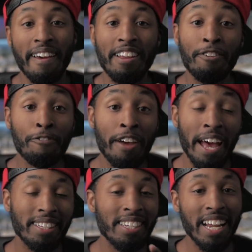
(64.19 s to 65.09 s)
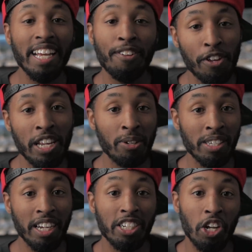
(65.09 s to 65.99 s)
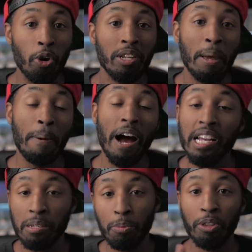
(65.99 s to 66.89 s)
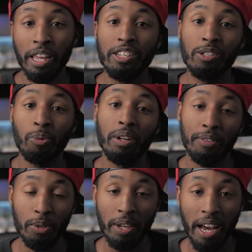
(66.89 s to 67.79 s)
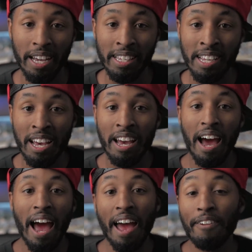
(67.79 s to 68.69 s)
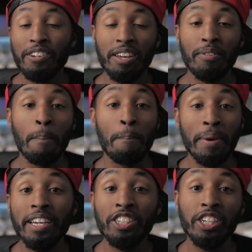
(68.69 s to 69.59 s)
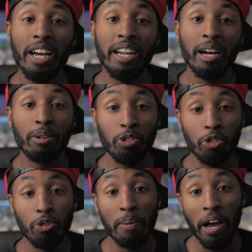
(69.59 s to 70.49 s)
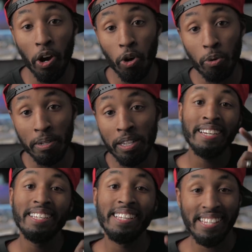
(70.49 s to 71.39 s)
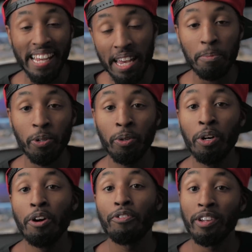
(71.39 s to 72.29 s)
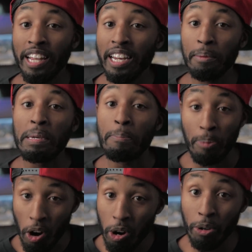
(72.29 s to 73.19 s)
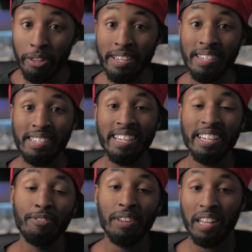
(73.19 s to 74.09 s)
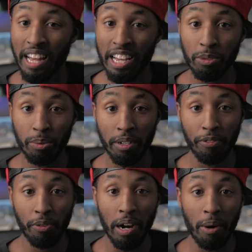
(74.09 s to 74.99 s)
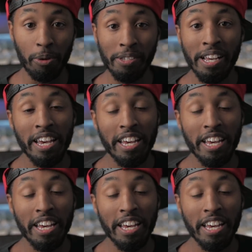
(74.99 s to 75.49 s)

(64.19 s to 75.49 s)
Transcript: In fact, today's video is actually only possible thanks to one of you guys. I have to give a big shout out to my homie Samuel for letting me borrow this lens for the last twenty-four hours.